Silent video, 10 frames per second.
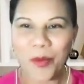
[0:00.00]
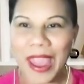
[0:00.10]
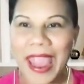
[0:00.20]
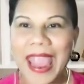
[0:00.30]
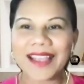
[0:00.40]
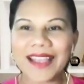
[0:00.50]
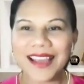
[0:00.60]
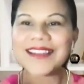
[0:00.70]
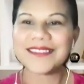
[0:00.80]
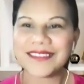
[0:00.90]
Where,
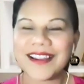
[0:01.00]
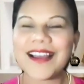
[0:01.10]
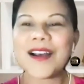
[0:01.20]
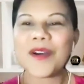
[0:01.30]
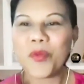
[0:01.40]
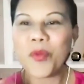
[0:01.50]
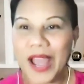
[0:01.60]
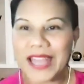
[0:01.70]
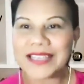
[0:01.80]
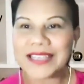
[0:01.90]
kan?
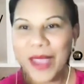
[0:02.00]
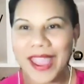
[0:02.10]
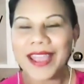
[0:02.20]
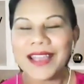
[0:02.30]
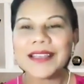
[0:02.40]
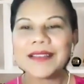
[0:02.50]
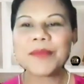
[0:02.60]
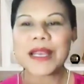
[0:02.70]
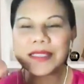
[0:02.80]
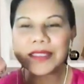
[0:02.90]
What, where.
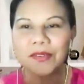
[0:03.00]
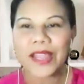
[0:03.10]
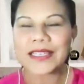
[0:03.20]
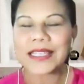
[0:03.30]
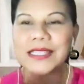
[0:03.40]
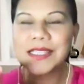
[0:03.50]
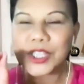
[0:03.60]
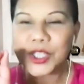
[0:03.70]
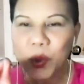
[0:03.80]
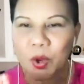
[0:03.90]
But grade is
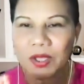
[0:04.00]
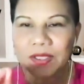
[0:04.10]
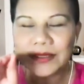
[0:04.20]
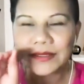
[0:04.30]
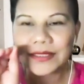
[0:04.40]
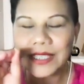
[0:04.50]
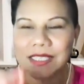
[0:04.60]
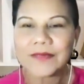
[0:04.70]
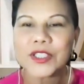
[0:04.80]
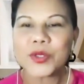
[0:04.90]
your
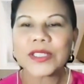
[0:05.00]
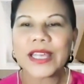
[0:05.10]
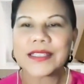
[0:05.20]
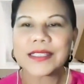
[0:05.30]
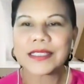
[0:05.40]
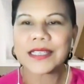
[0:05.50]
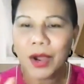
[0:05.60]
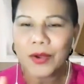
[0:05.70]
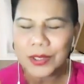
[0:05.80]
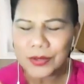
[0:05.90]
individual cancer,
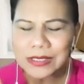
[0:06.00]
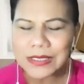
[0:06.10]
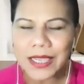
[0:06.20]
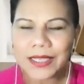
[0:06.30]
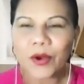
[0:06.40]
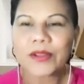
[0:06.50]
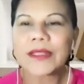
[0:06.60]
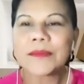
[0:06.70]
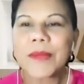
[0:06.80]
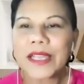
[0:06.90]
how it looks like on
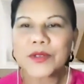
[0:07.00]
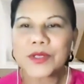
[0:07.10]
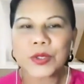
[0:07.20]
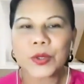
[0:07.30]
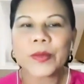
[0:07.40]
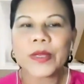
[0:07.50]
the microscope.